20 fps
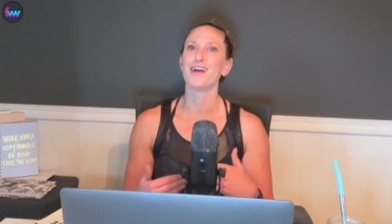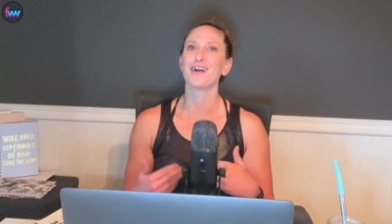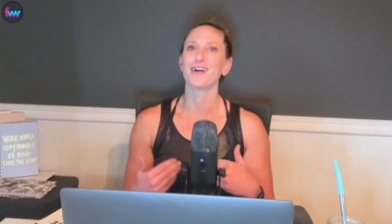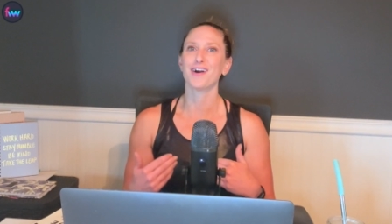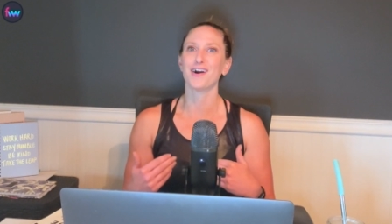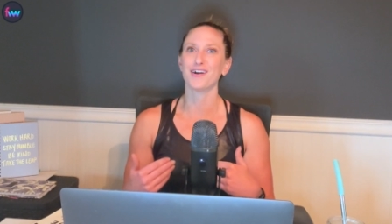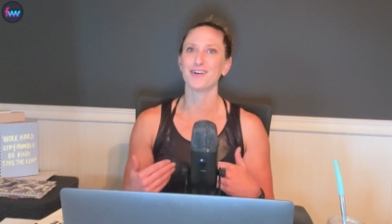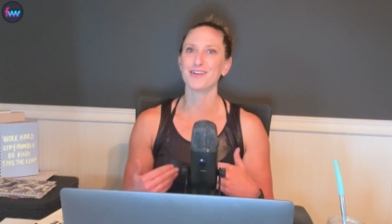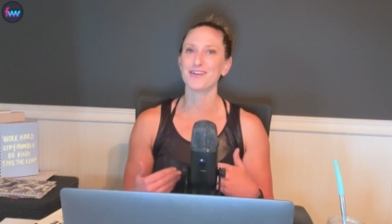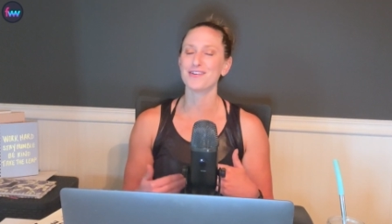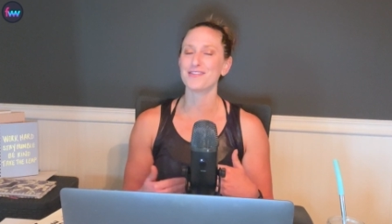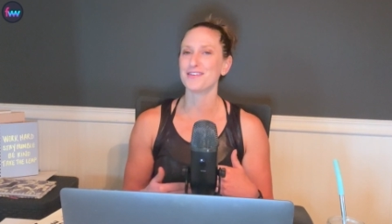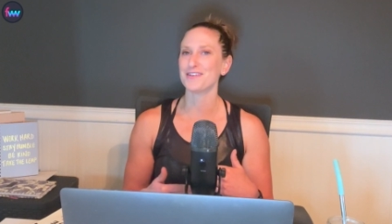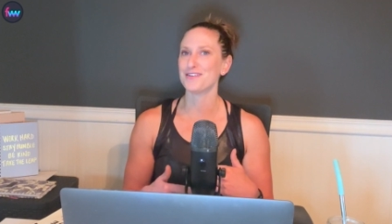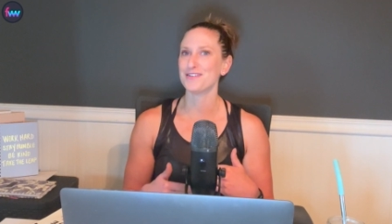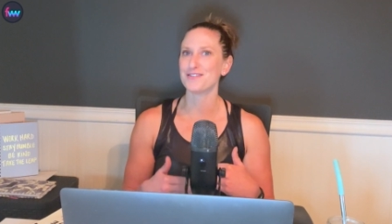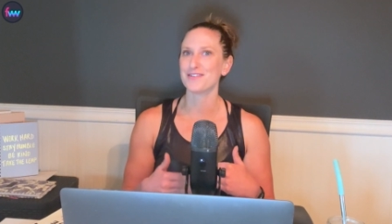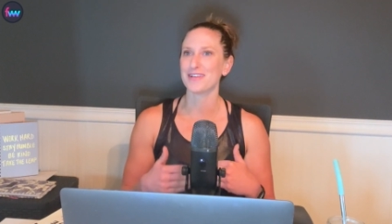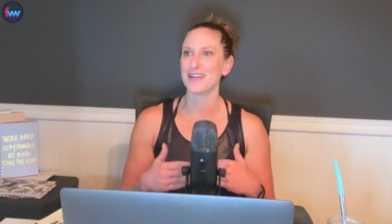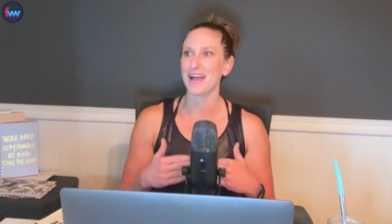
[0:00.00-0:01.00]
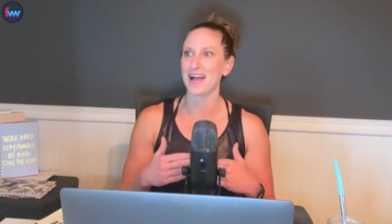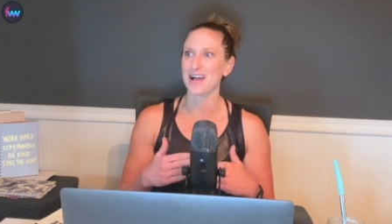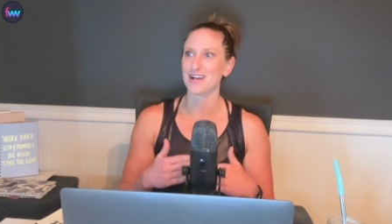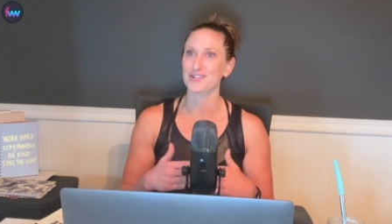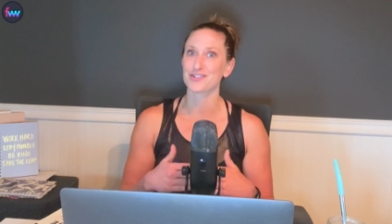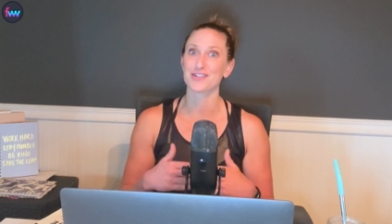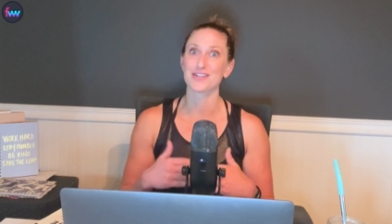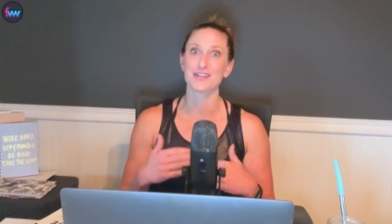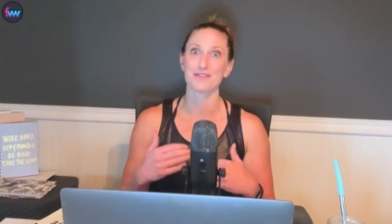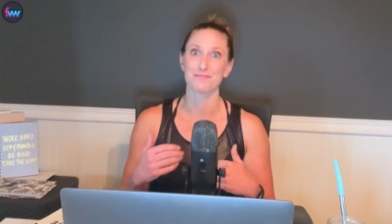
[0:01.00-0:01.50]
Cardio that you can
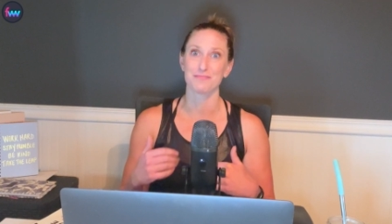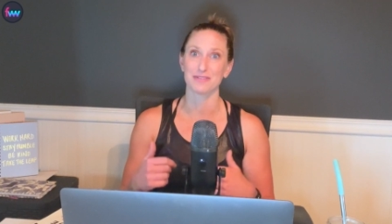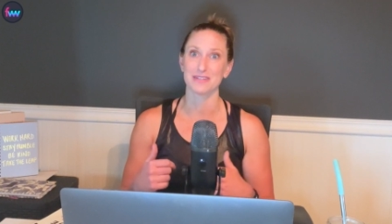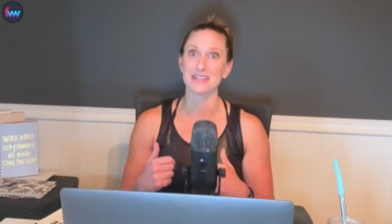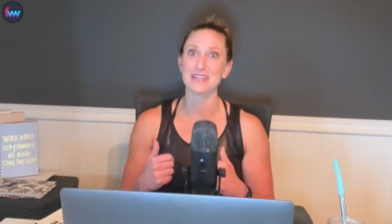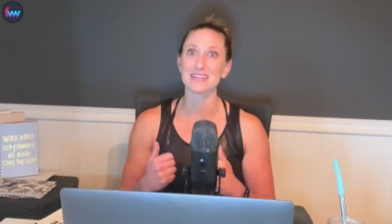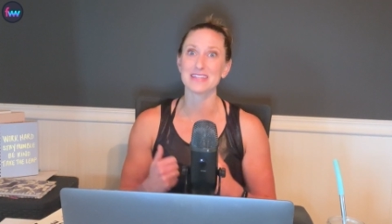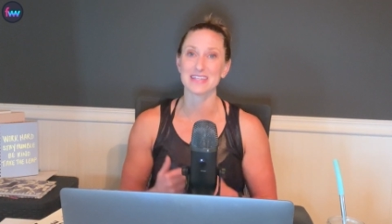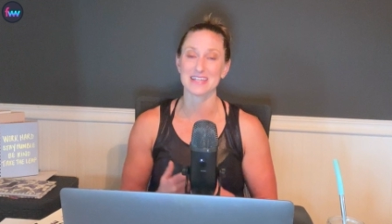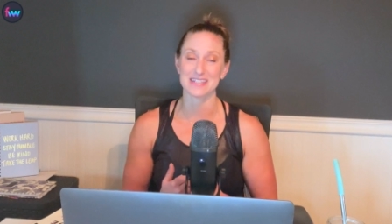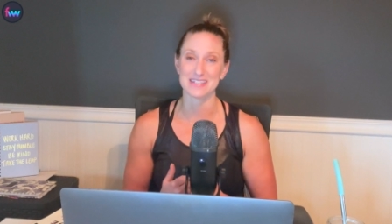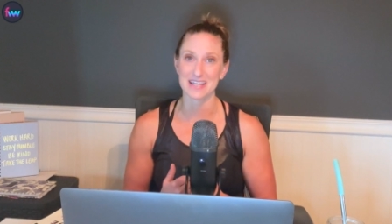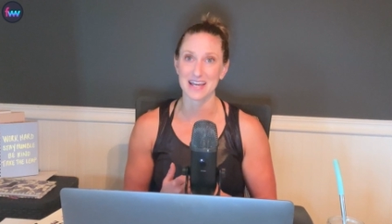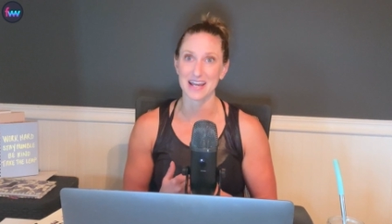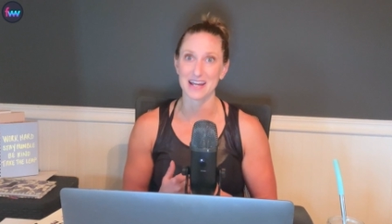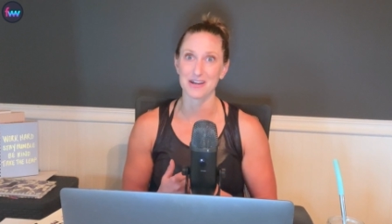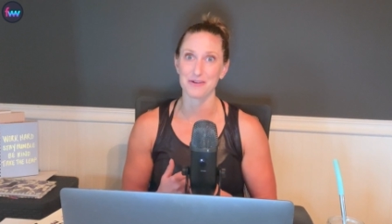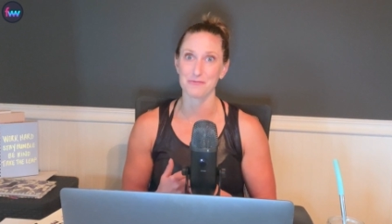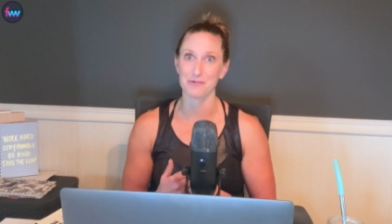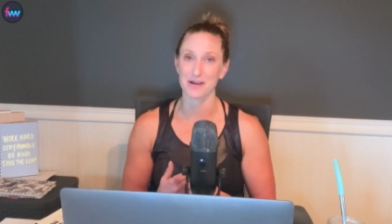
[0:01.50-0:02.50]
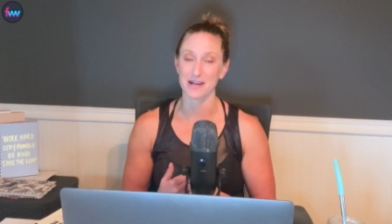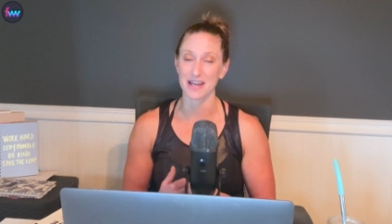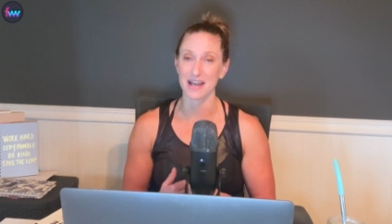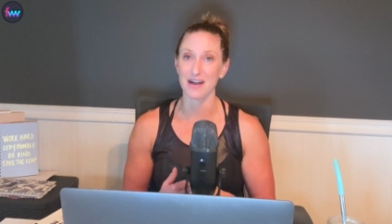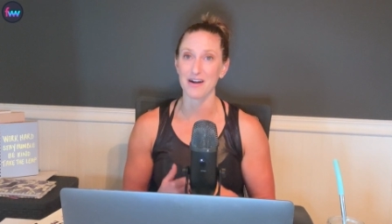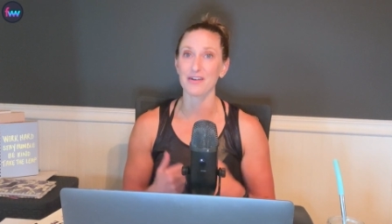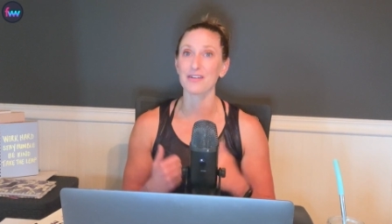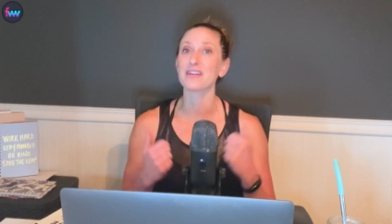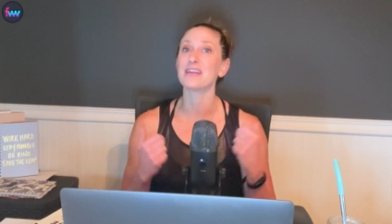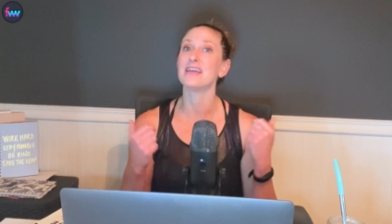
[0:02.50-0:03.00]
actually complete the entire
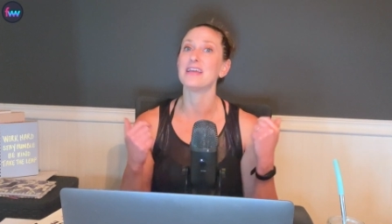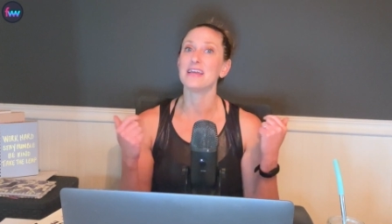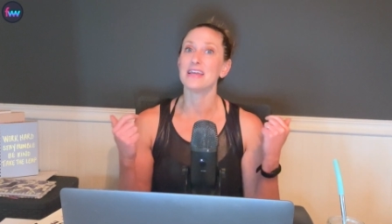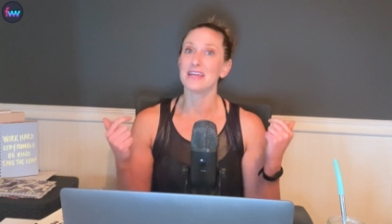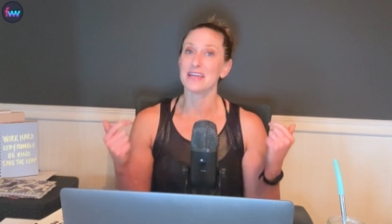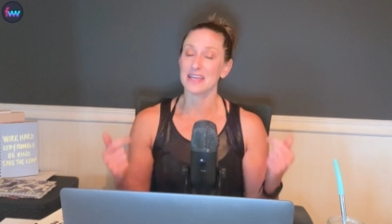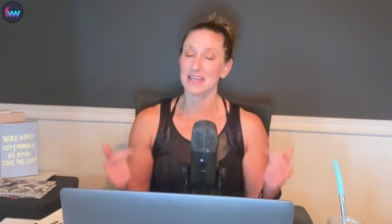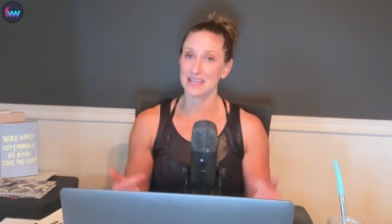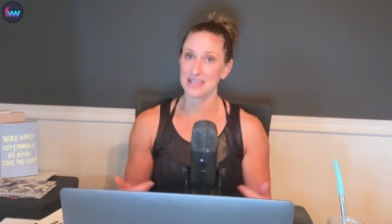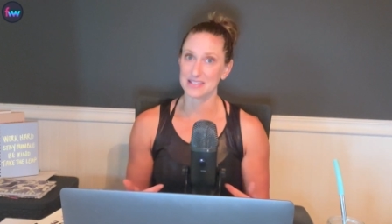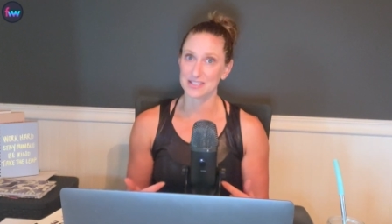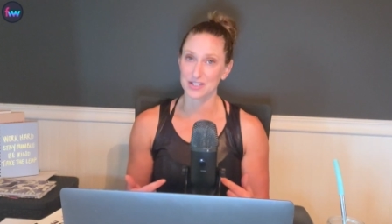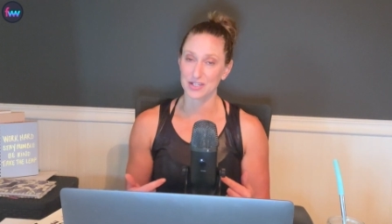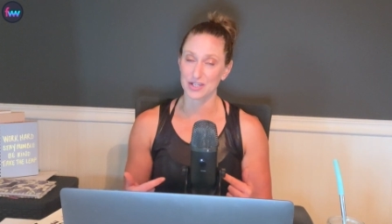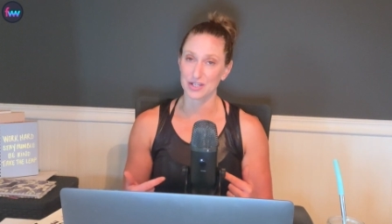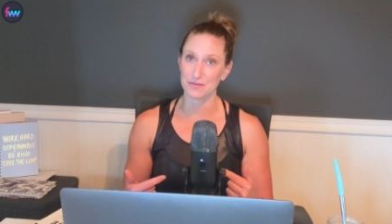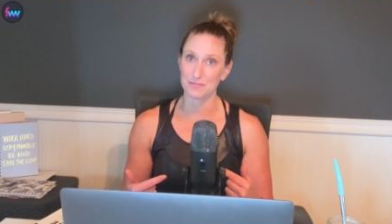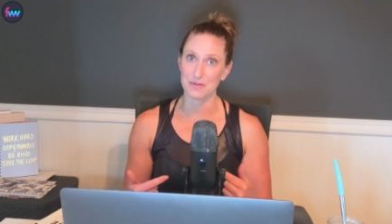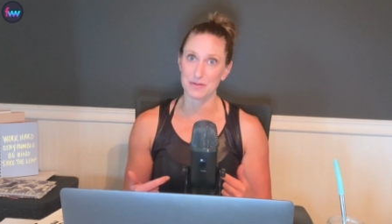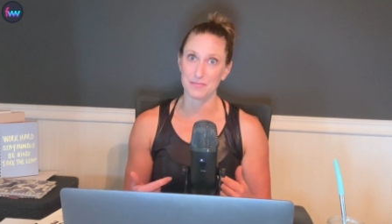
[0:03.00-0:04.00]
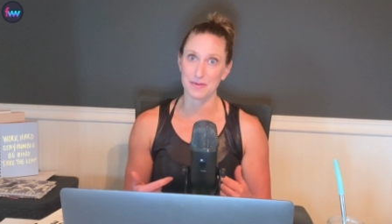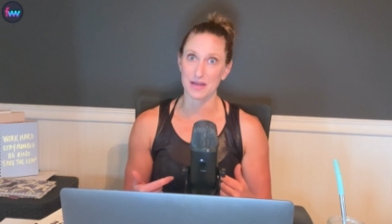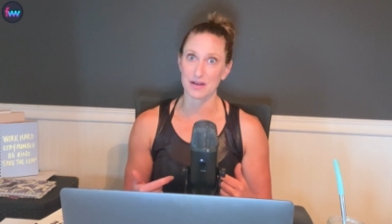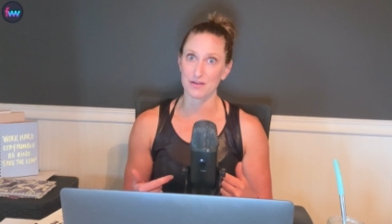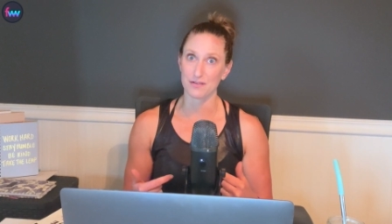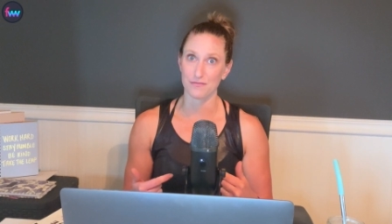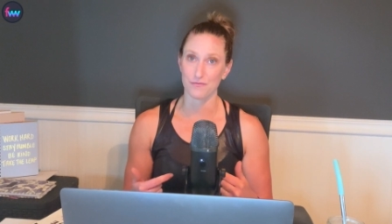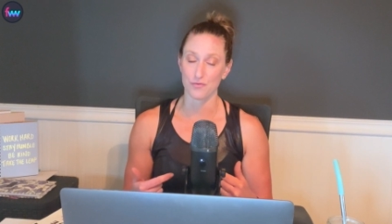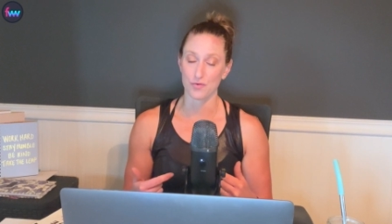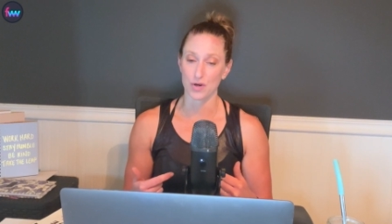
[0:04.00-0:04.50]
workout is going to be
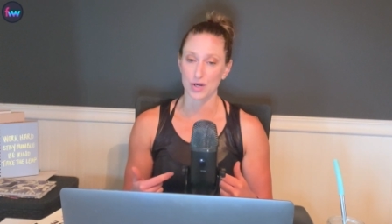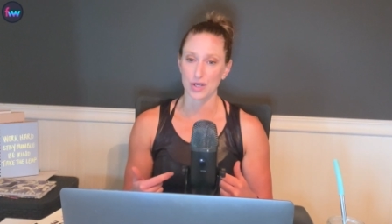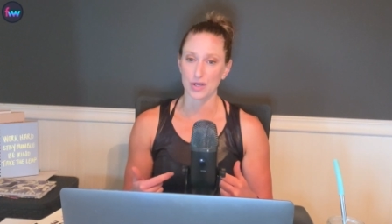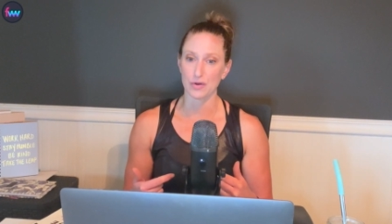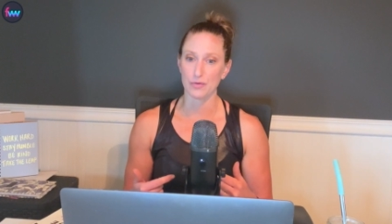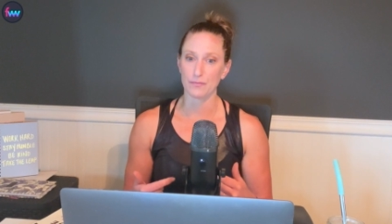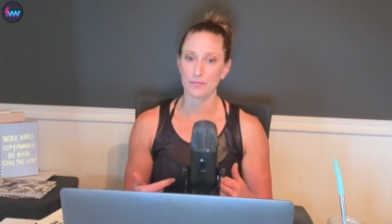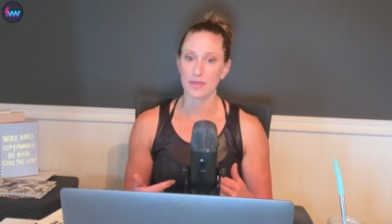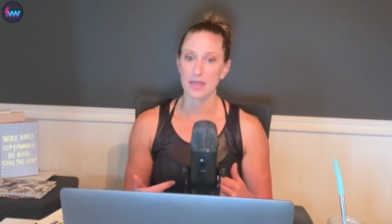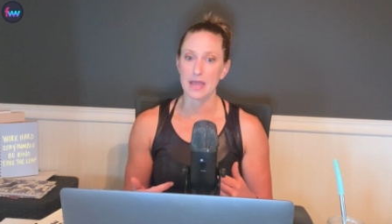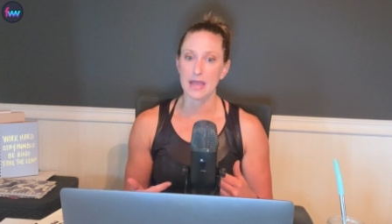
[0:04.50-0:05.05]
better for you.